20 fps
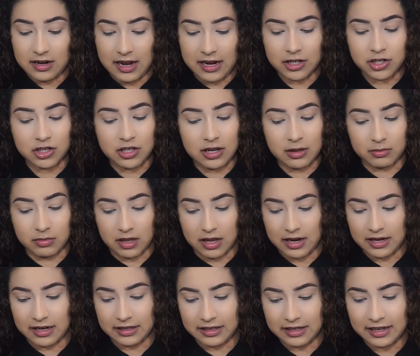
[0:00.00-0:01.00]
actually online,
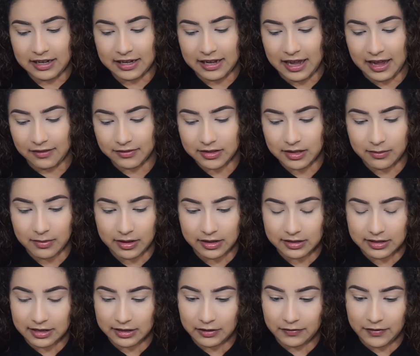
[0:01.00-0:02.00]
I think I have set my
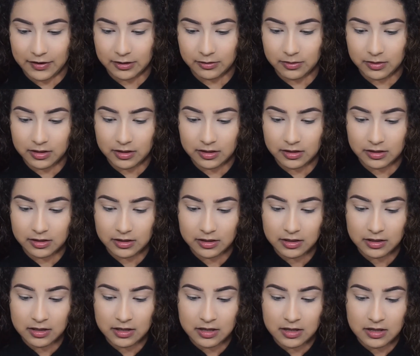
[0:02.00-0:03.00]
entire face with this.
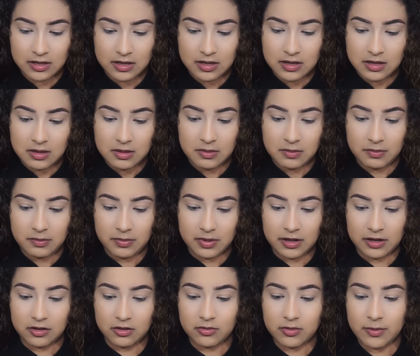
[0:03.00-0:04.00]
But I
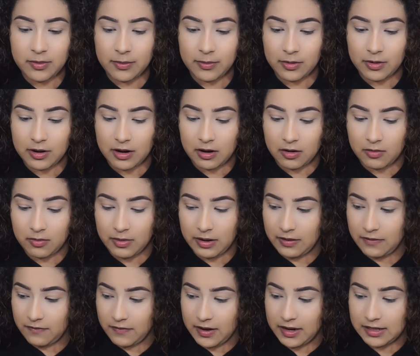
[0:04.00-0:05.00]
don't remember how my
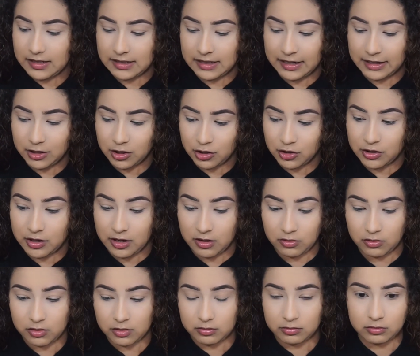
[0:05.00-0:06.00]
face like turned
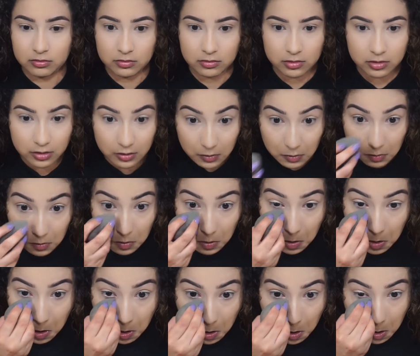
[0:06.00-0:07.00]
out. So,
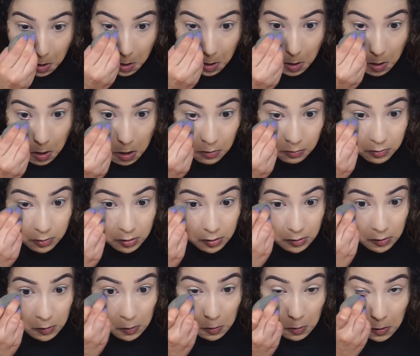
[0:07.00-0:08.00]
I'm just
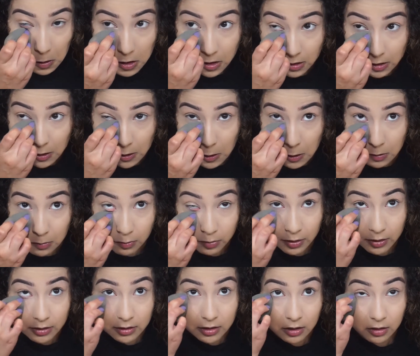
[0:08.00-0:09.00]
going to go ahead and
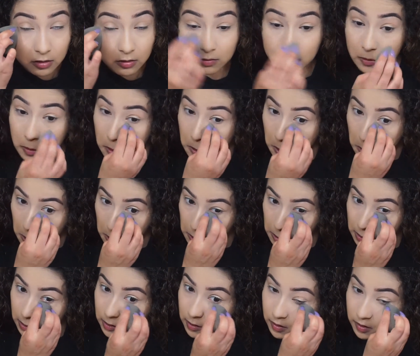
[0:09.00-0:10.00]
blend out
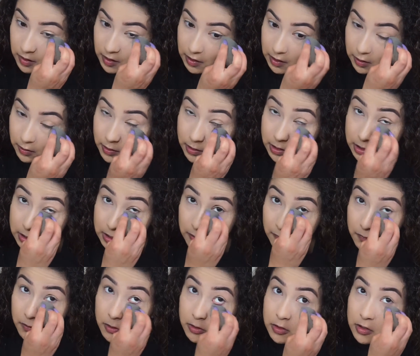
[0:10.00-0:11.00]
any creases if
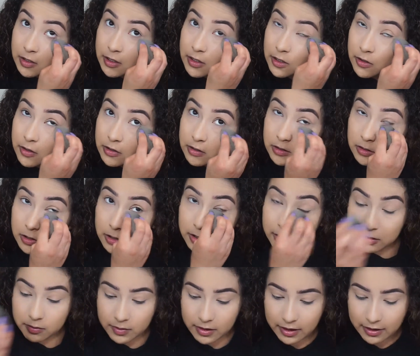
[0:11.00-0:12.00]
there's any creases
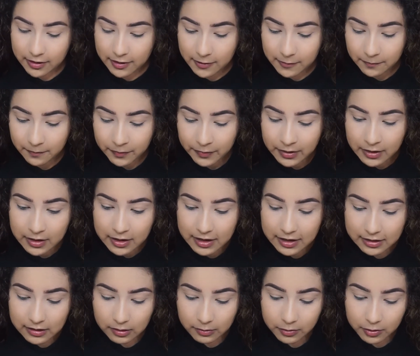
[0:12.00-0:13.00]
underneath my eye. And
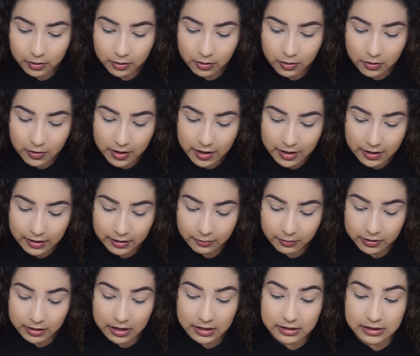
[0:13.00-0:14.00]
then I'm going to go ahead and
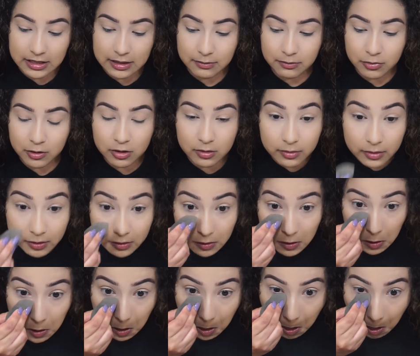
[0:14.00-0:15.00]
with that same beauty blender,